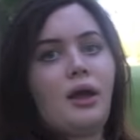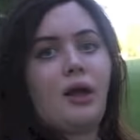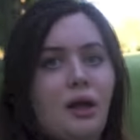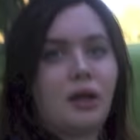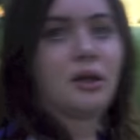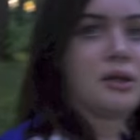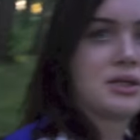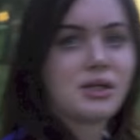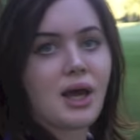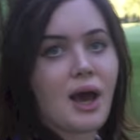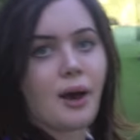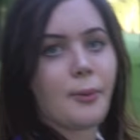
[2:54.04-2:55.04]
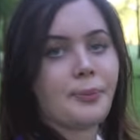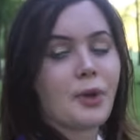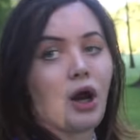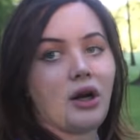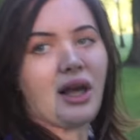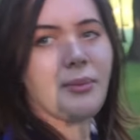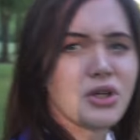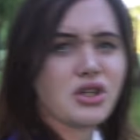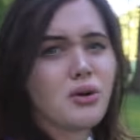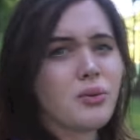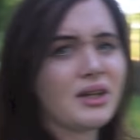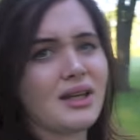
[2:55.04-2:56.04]
and yeah, our neighbors
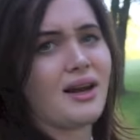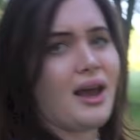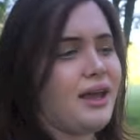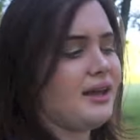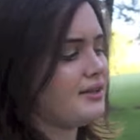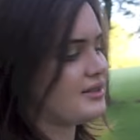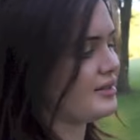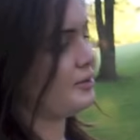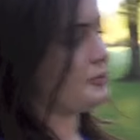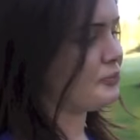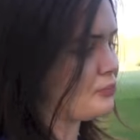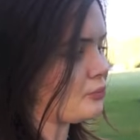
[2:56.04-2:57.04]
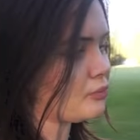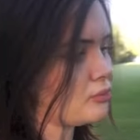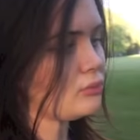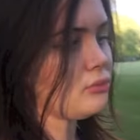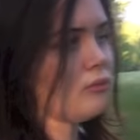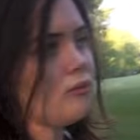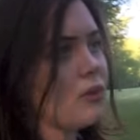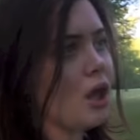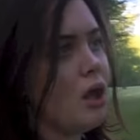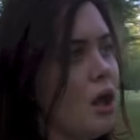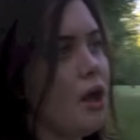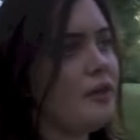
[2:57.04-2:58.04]
are really
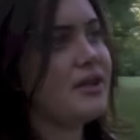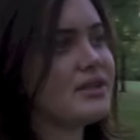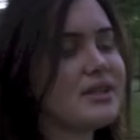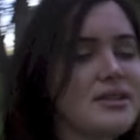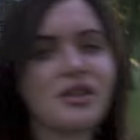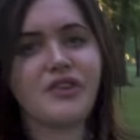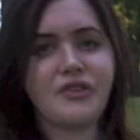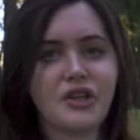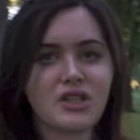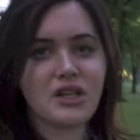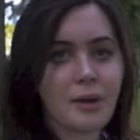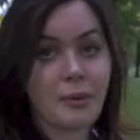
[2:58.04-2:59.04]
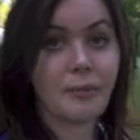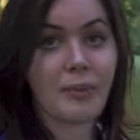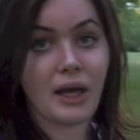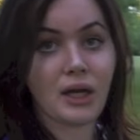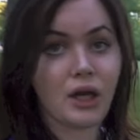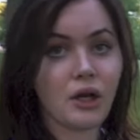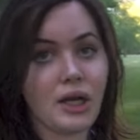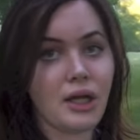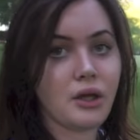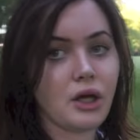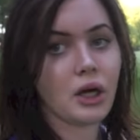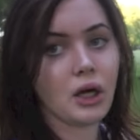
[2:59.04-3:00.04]
nice. This isn't the first time I've been here
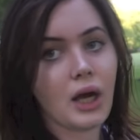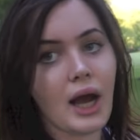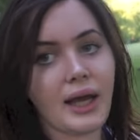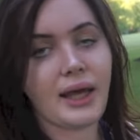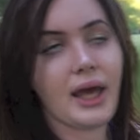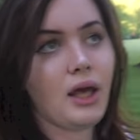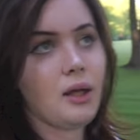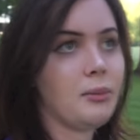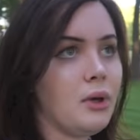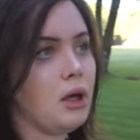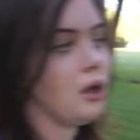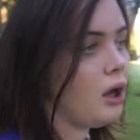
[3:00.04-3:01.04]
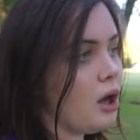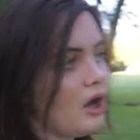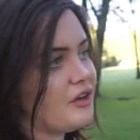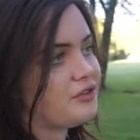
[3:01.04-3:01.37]
either. I came a